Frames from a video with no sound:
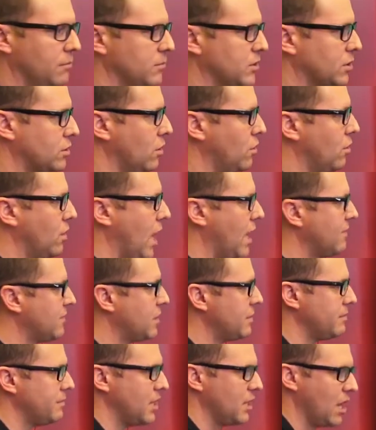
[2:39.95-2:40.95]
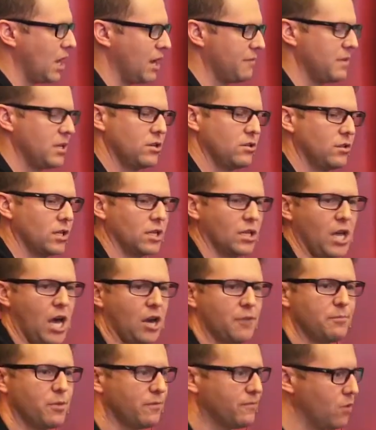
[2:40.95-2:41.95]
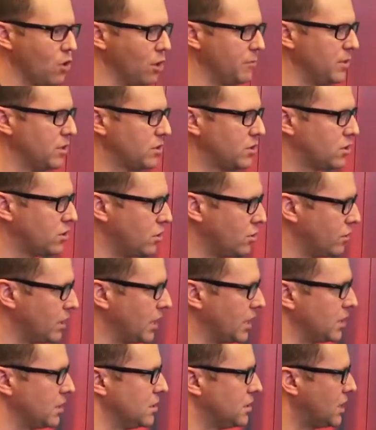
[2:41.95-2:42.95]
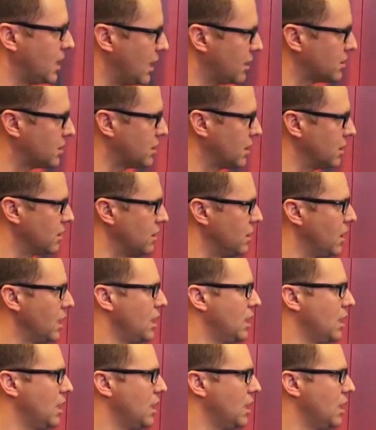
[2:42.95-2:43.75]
So I've been doing a lot of performance tuning and testing